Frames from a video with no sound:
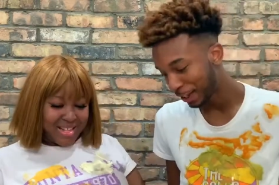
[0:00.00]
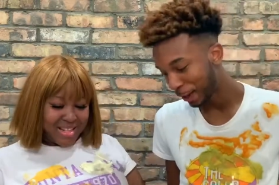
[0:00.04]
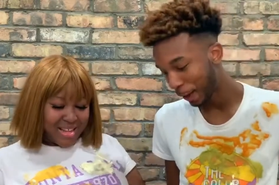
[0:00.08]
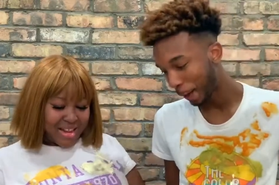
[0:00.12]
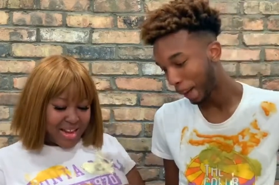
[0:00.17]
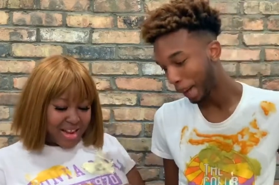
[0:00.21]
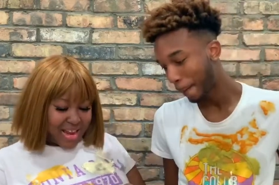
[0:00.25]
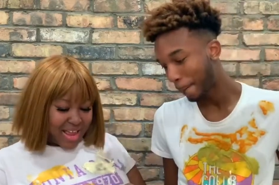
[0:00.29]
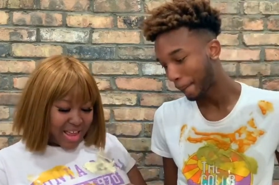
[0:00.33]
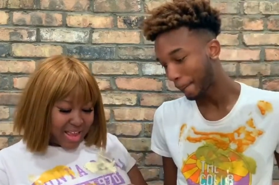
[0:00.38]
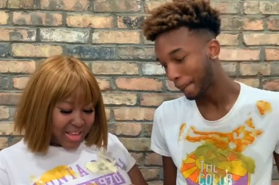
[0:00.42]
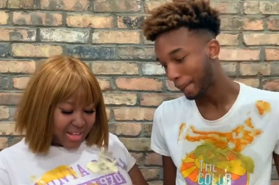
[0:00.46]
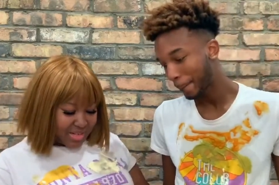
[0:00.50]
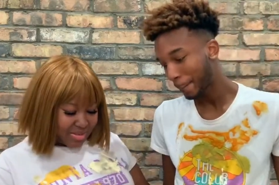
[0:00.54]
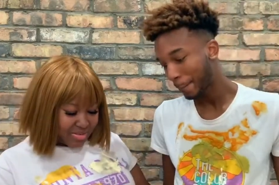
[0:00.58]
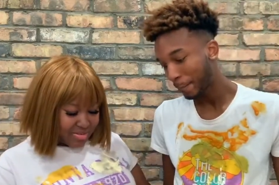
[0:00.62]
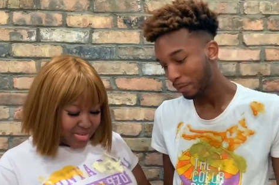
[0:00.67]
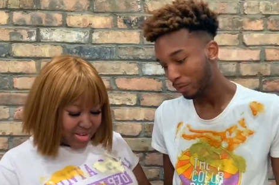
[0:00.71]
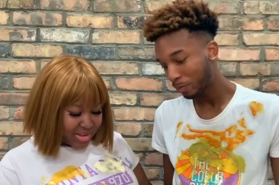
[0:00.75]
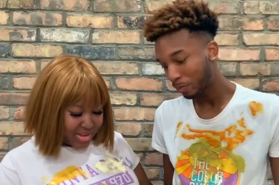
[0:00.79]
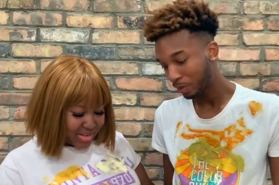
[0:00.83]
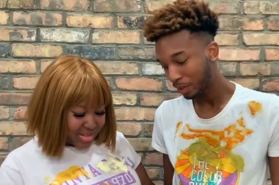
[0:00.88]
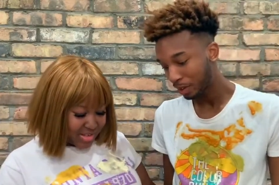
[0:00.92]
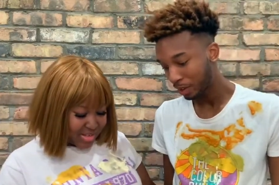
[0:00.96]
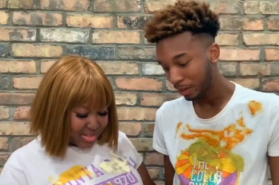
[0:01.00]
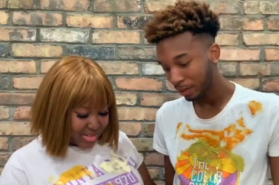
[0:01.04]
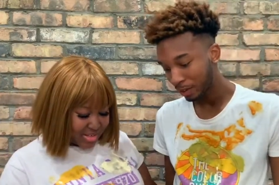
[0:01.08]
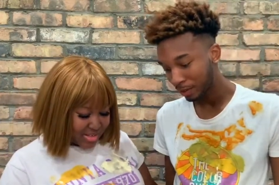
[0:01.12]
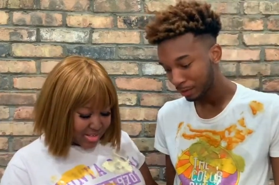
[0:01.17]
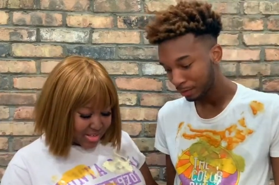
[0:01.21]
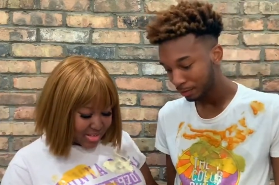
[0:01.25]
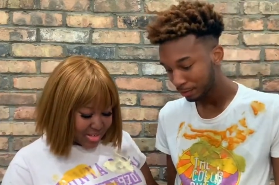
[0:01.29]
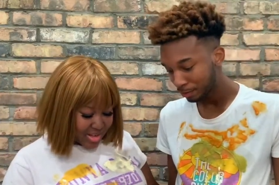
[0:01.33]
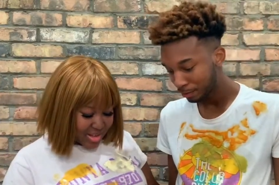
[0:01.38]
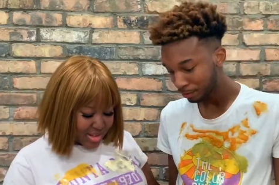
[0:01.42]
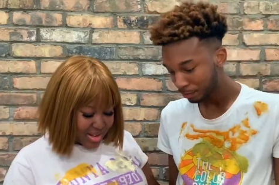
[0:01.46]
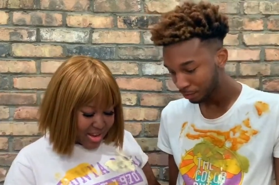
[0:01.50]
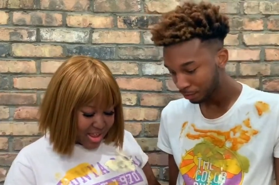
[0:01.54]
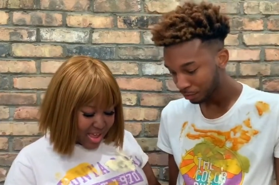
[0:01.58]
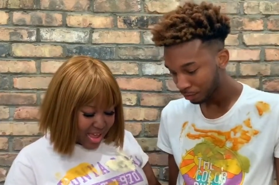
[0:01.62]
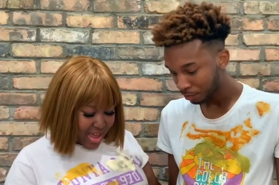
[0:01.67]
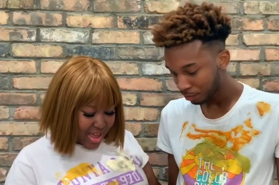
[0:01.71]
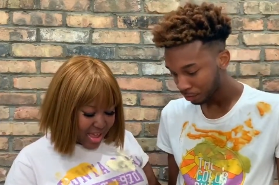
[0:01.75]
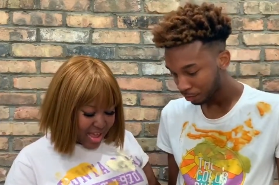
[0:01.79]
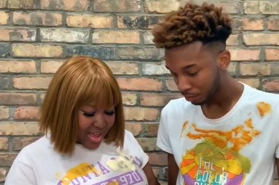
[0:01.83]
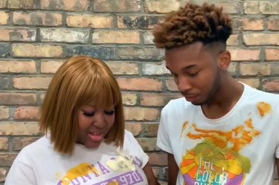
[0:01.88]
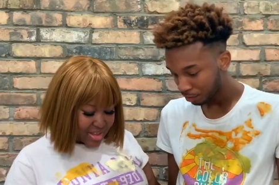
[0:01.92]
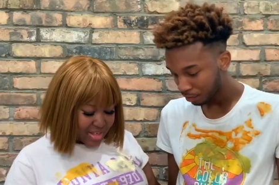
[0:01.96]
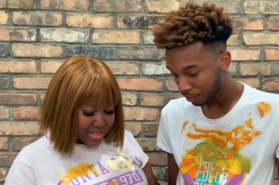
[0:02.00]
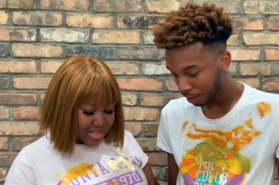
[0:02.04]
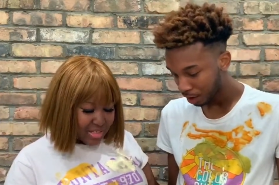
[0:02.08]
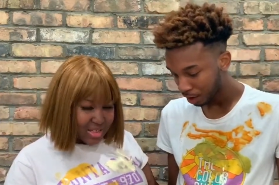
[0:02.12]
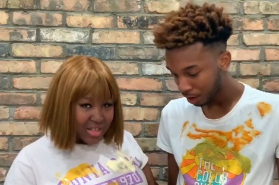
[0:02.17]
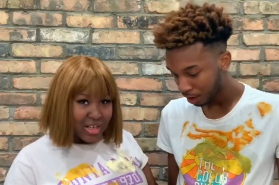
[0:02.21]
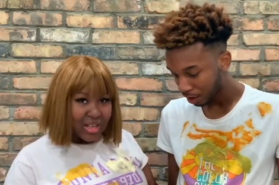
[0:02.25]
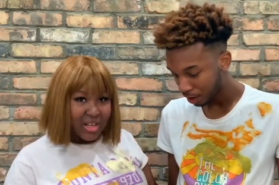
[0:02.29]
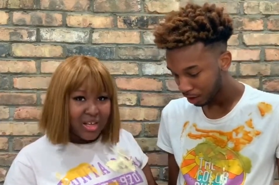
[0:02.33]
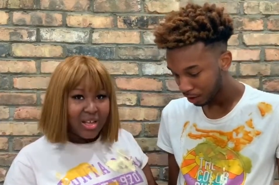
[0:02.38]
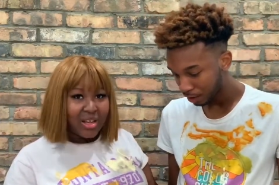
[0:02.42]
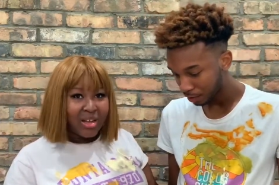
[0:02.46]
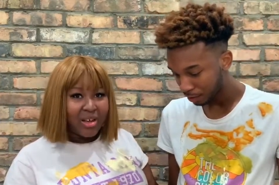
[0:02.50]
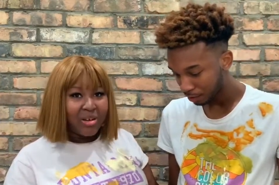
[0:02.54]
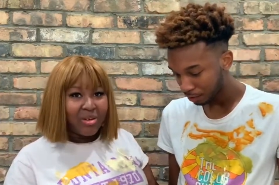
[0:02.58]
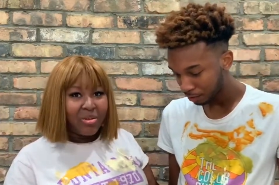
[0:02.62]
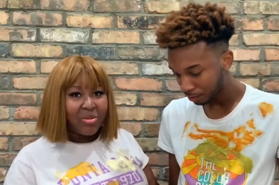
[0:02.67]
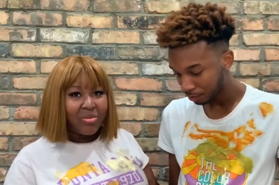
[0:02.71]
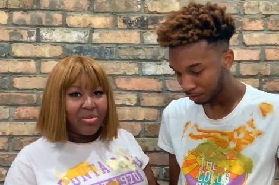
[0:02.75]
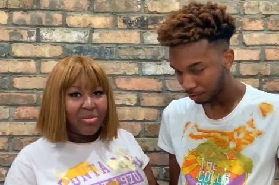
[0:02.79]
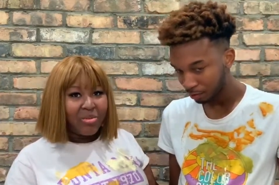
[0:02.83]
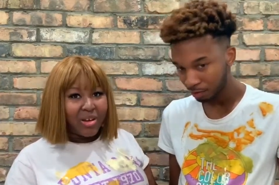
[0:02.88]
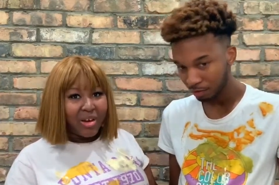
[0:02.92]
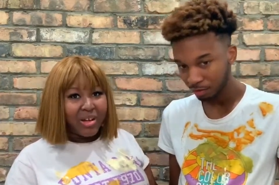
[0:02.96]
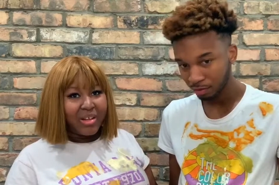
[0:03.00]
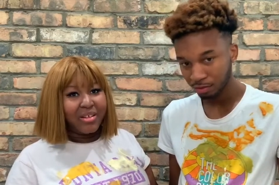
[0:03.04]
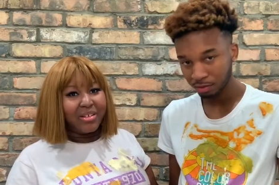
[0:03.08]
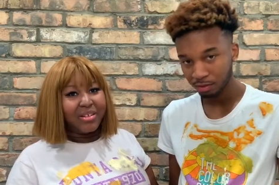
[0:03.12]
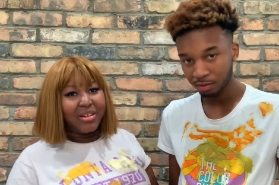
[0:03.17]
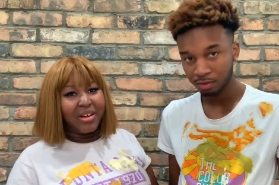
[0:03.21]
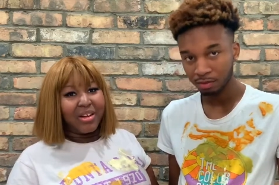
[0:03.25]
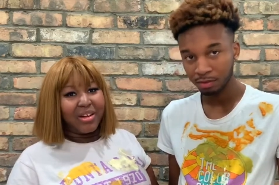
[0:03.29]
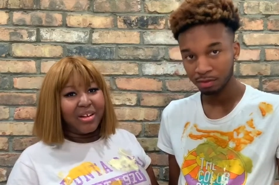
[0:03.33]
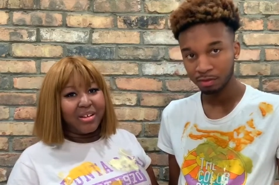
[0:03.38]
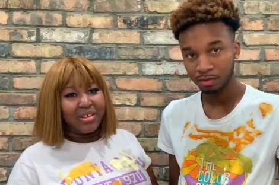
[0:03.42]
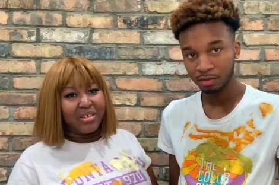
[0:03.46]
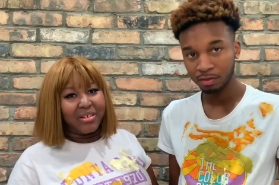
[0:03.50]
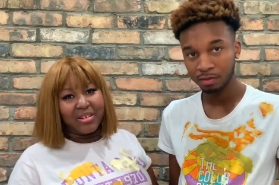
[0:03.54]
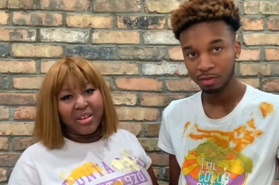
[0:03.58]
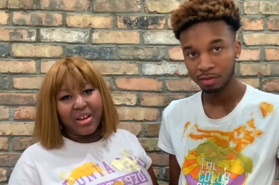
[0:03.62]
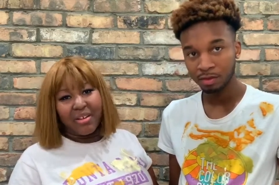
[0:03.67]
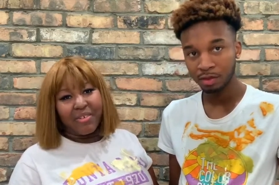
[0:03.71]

Speaker 1: The last one. The last one, y'all.